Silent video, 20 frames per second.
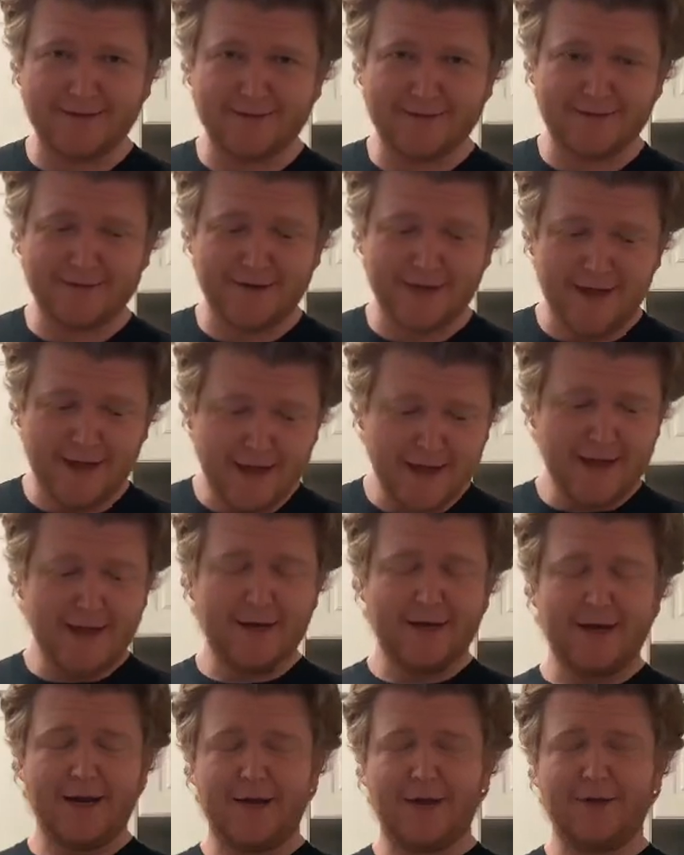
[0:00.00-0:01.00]
due to its
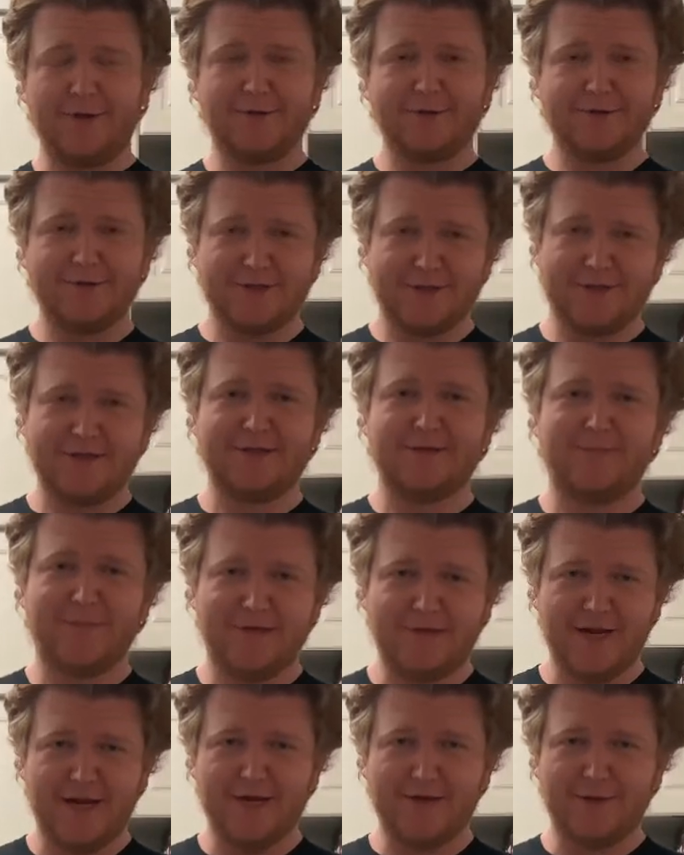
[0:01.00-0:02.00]
susceptibility to
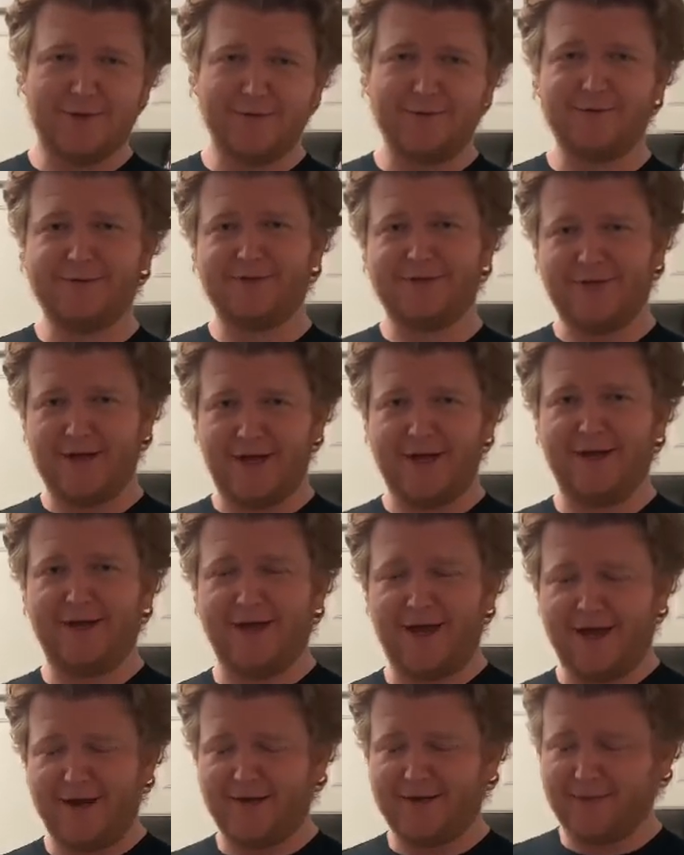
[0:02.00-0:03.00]
mold growth,
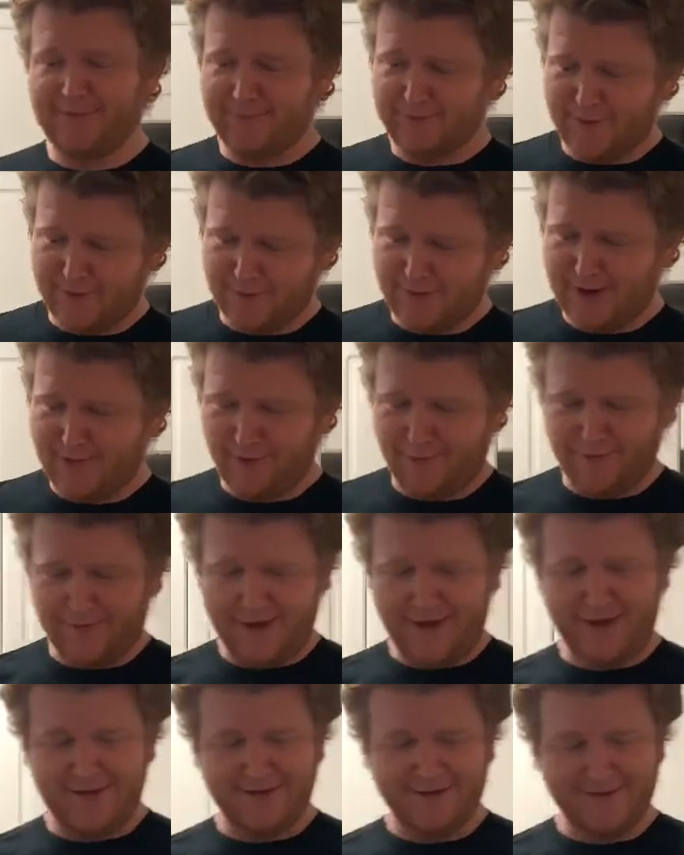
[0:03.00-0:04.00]
rotting, and sprouting.